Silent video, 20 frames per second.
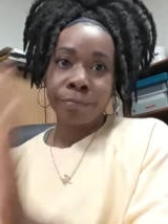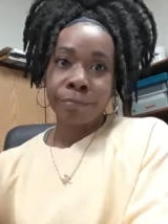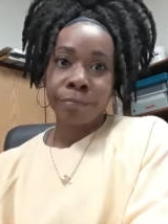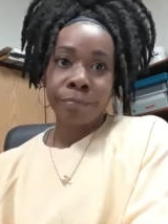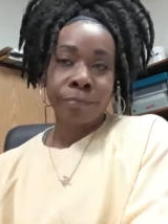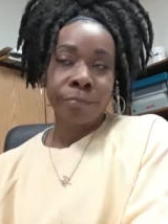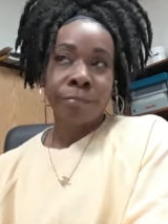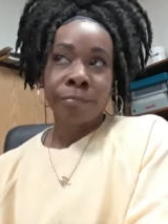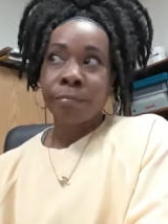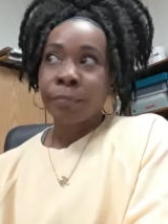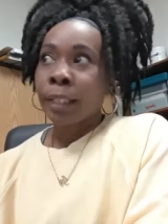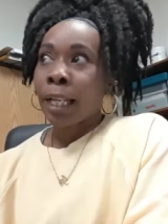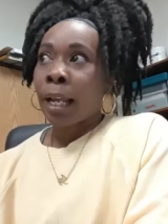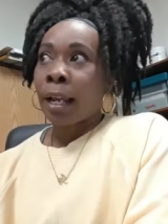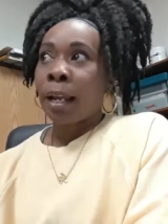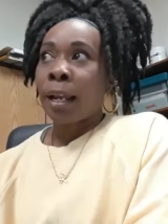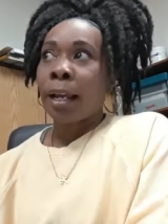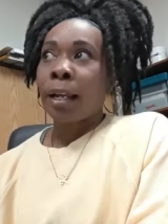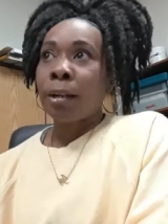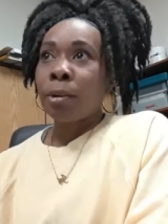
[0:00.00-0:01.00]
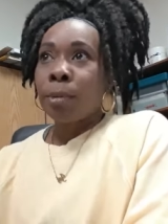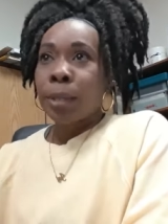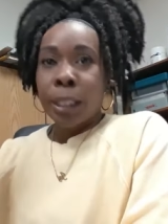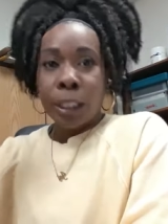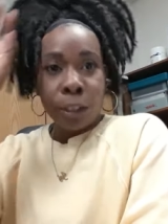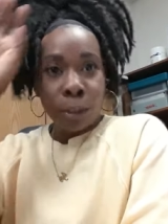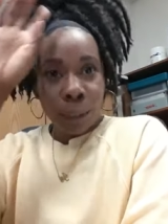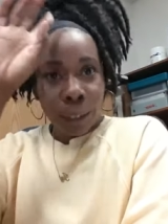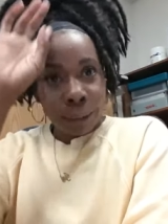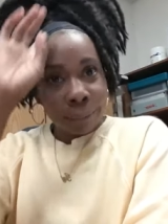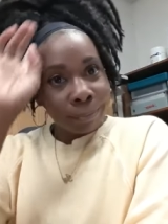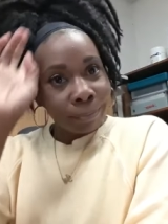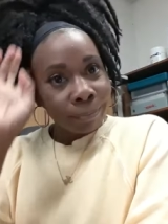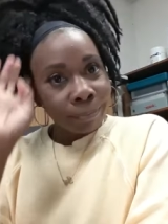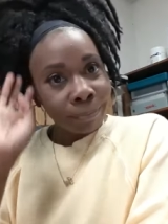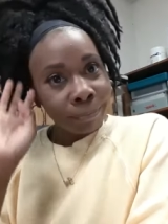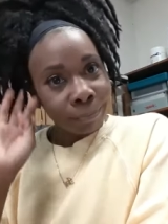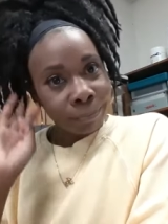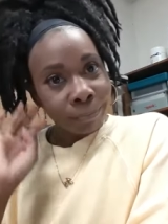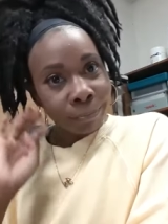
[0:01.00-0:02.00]
I don't want to do it.
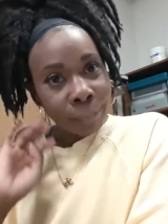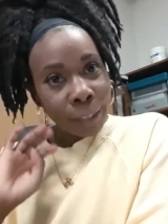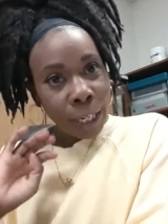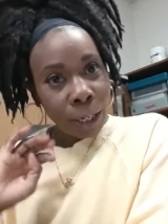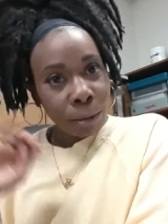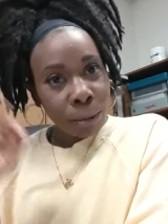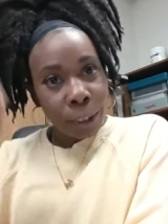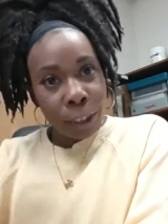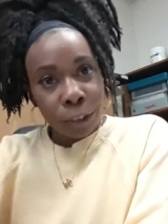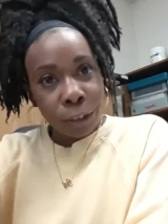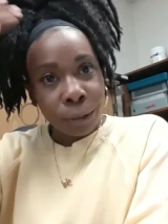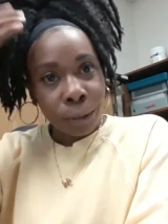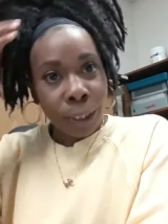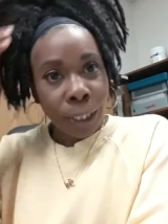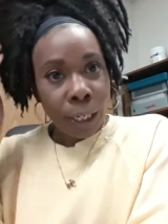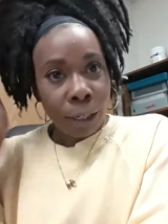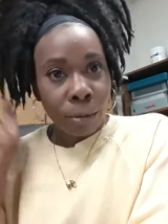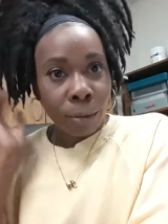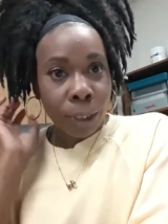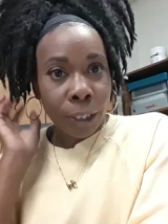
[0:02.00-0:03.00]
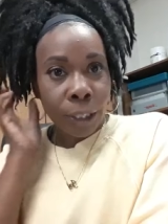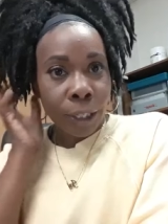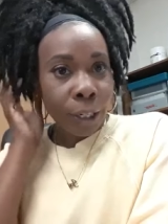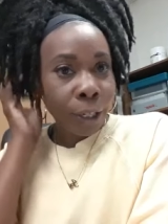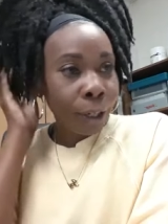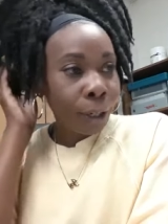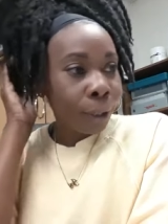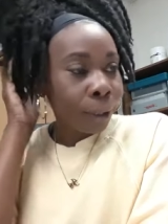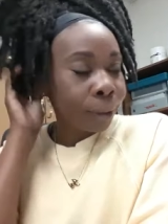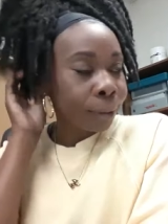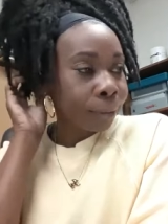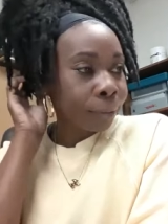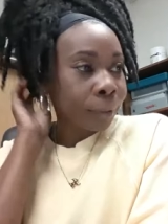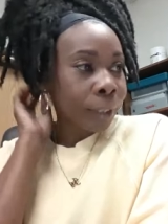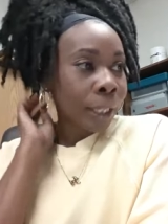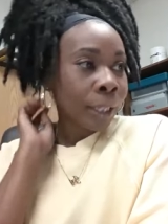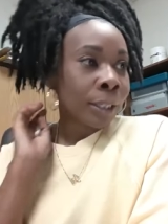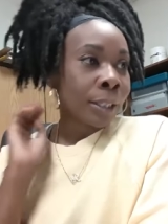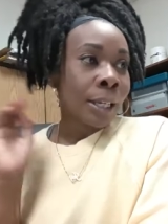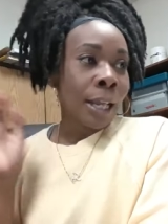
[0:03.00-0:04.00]
I don't want to do it. I don't want to go.
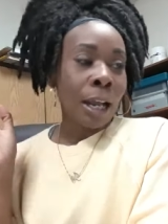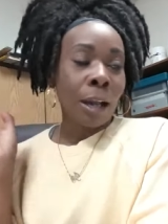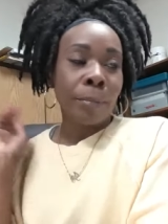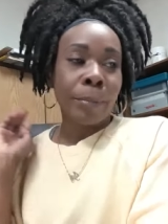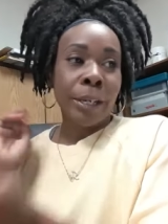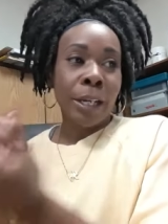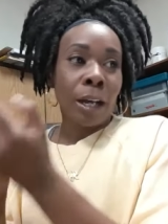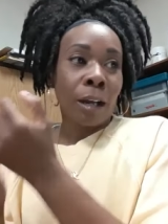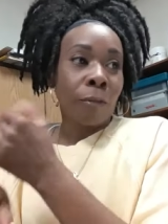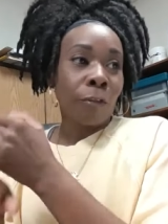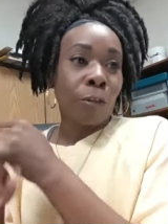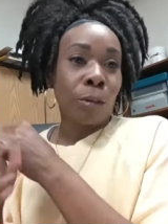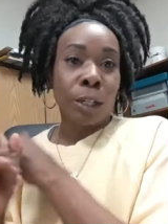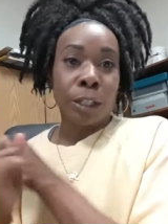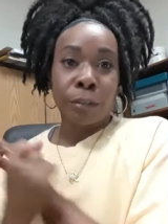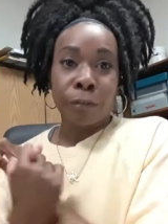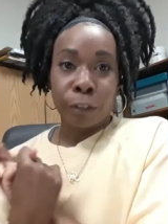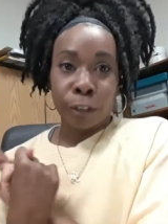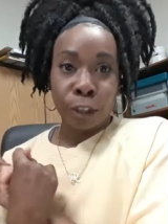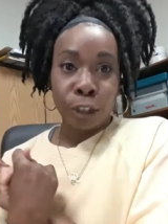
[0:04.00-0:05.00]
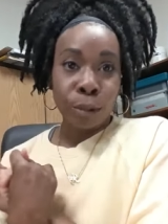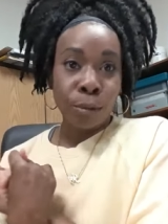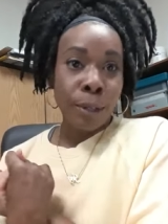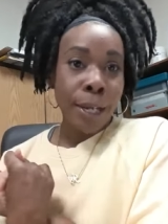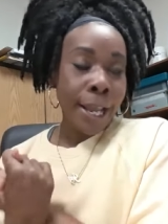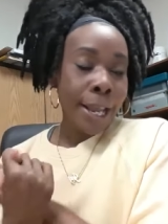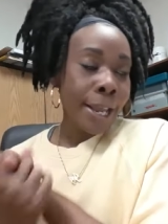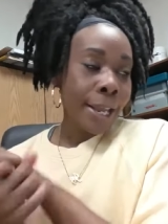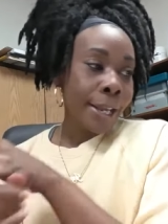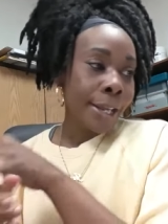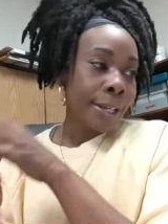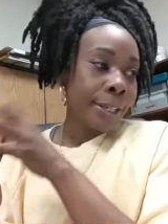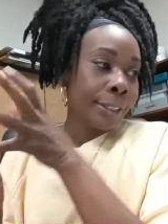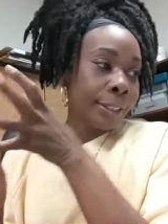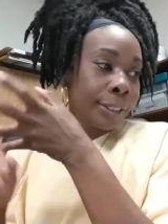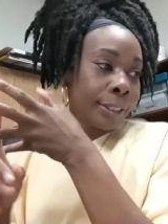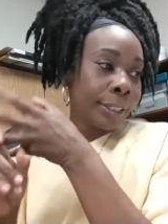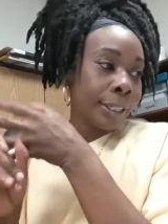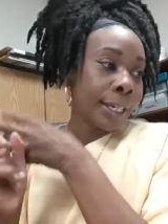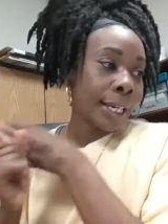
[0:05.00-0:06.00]
I'll be off work for two
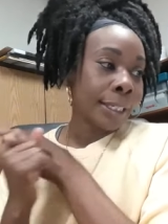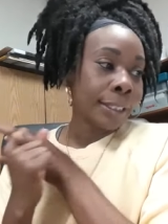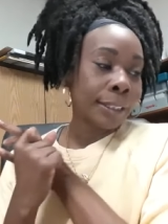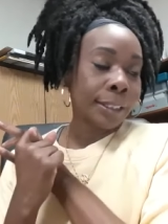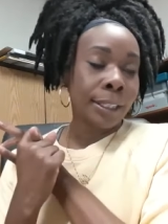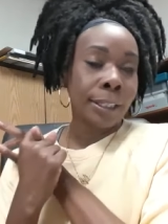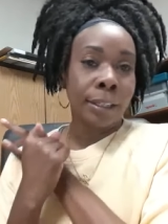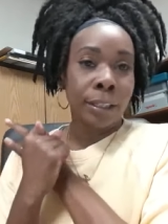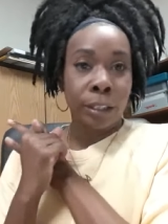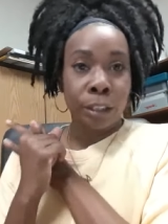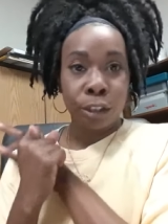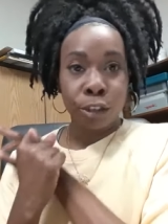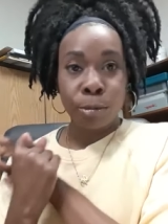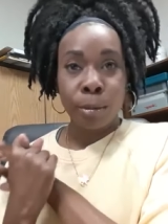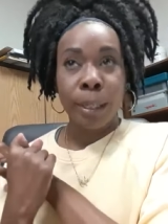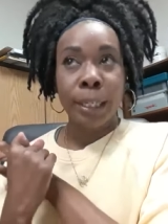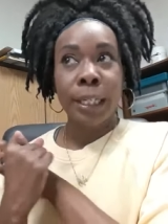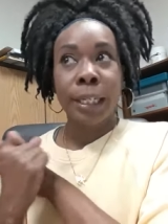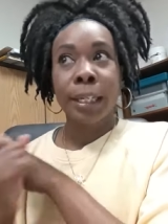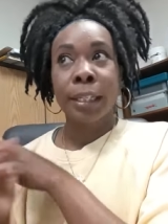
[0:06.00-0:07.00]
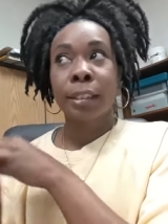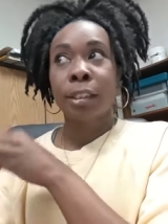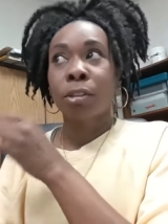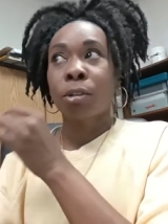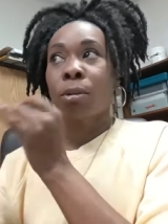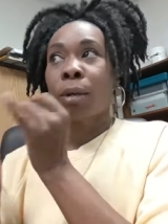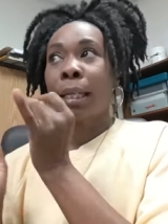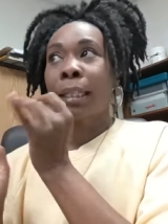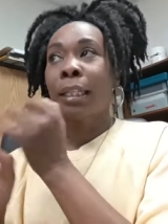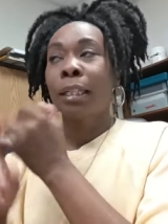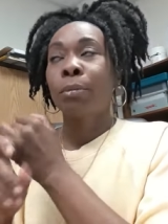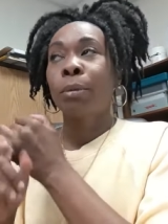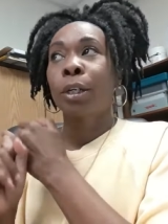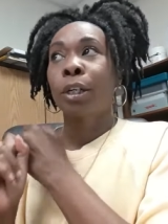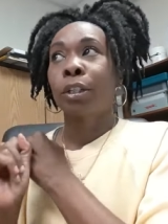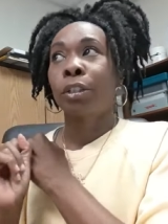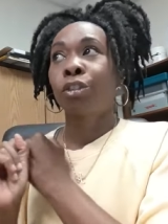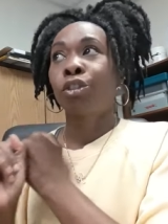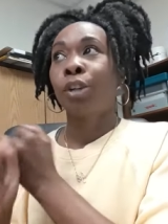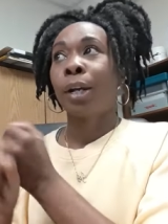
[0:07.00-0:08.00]
days, the 19th and the 20th. So I think we're
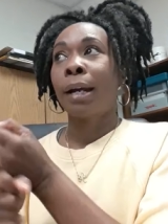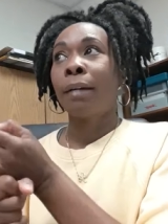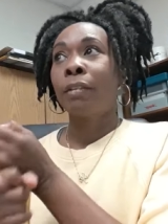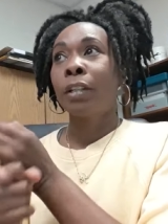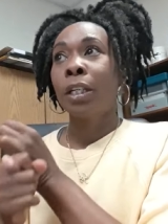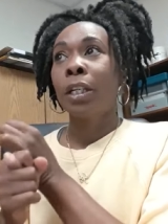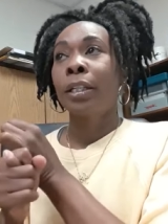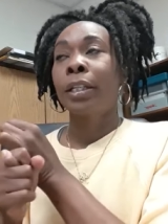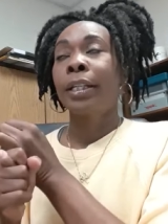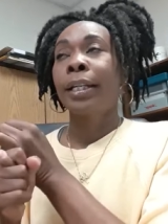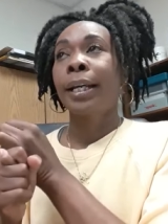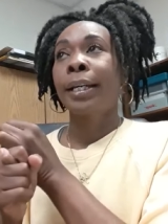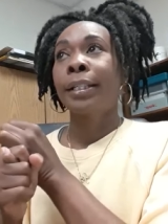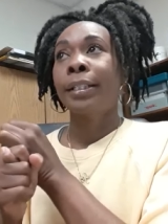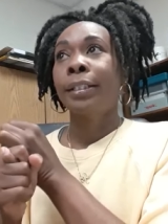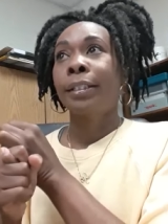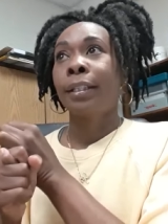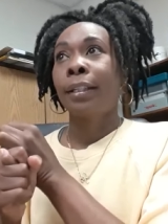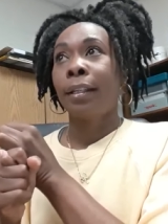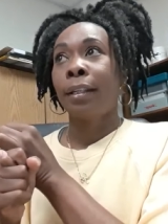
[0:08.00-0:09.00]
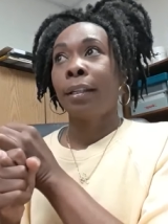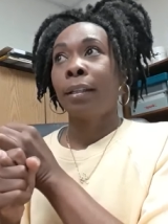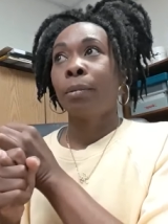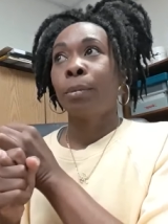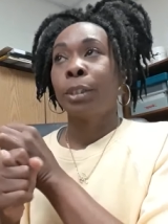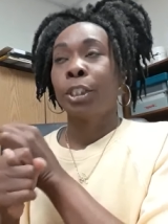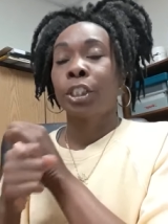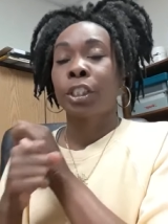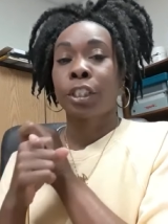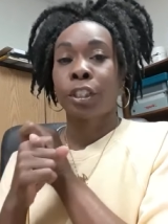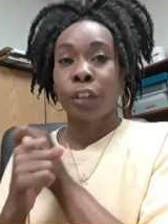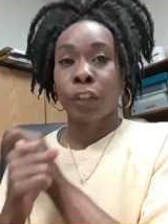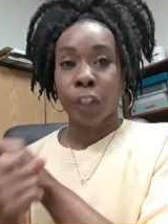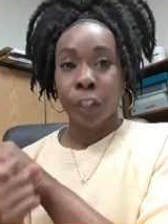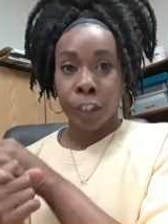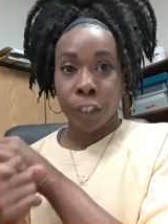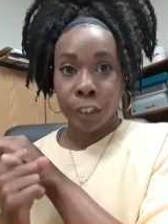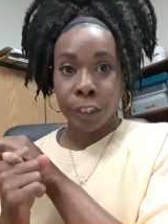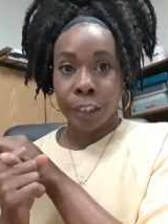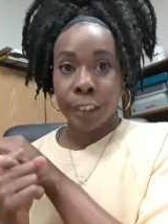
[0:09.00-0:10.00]
going to travel on the 19th, which is
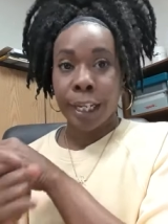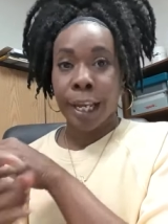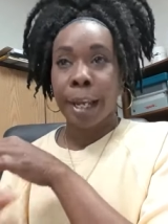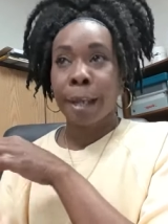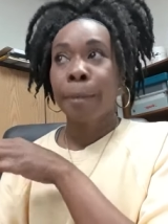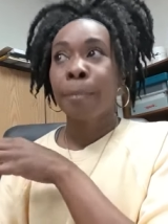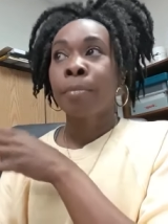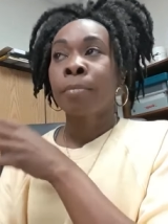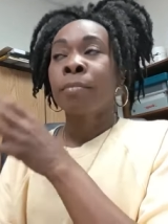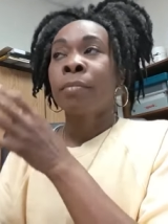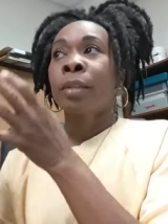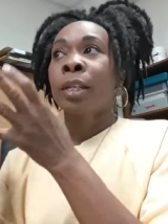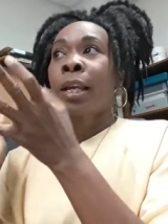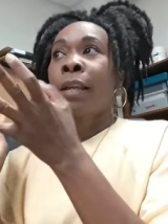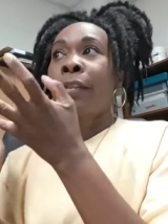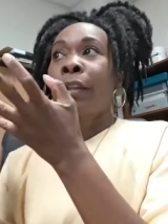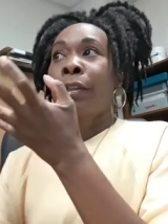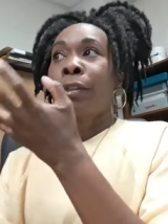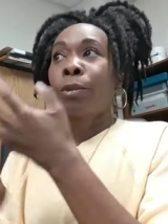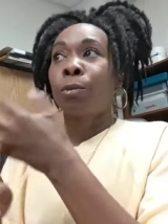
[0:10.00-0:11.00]
Thursday. And then the